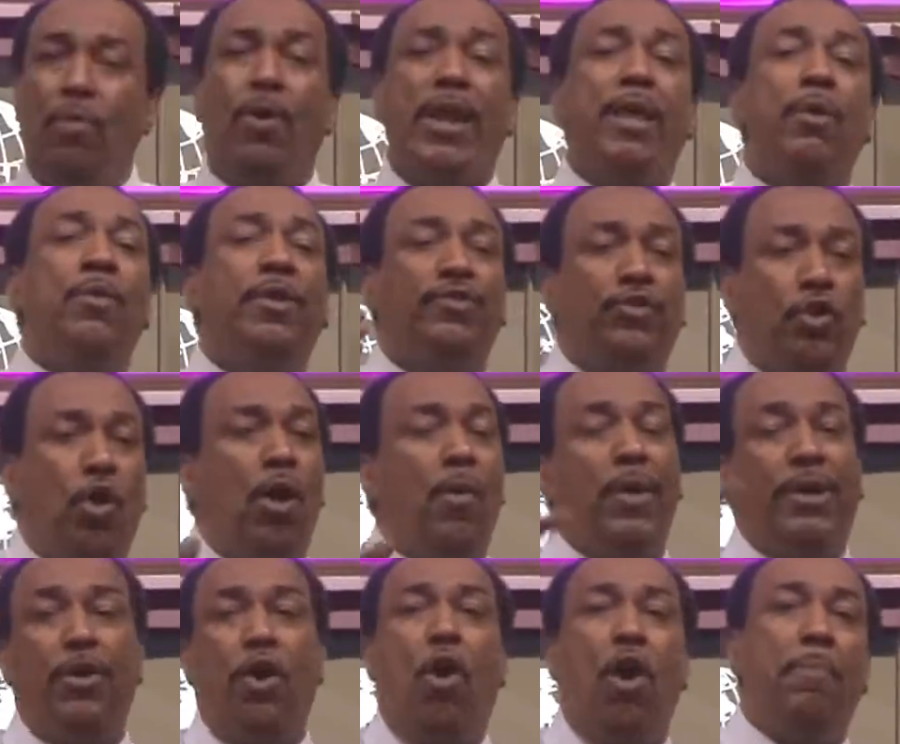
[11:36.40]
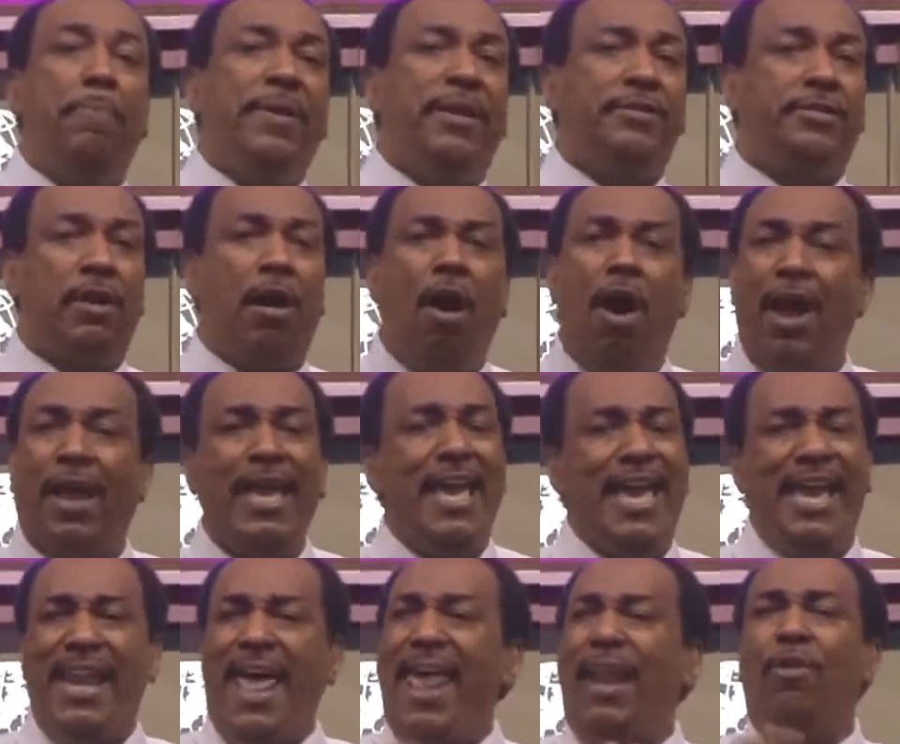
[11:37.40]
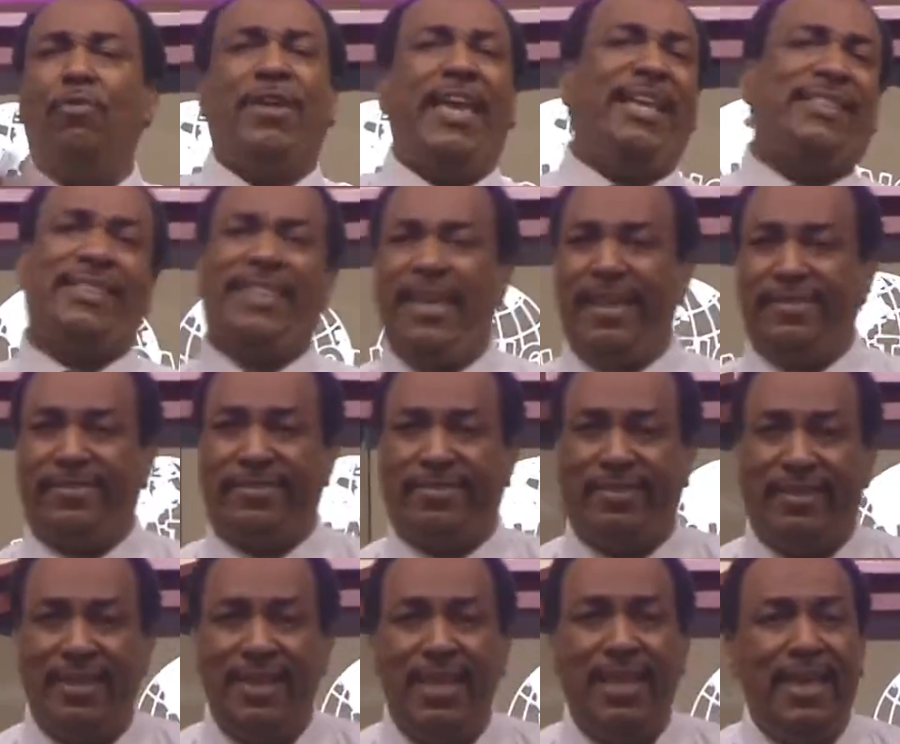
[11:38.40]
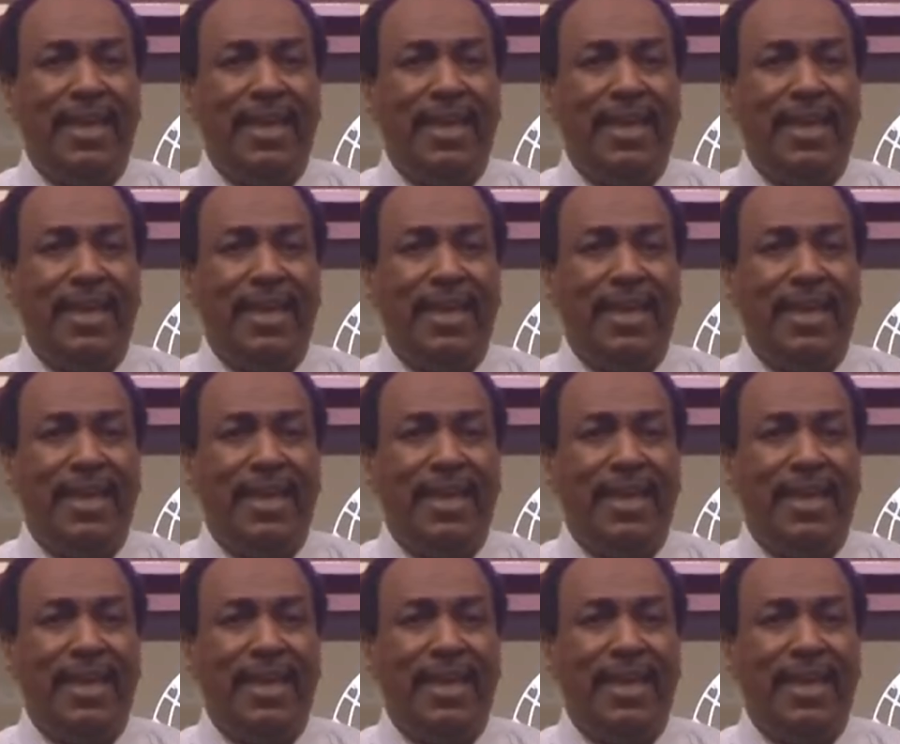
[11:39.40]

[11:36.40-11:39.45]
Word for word: And what he was doing when Noah built the ark. And I don't get this.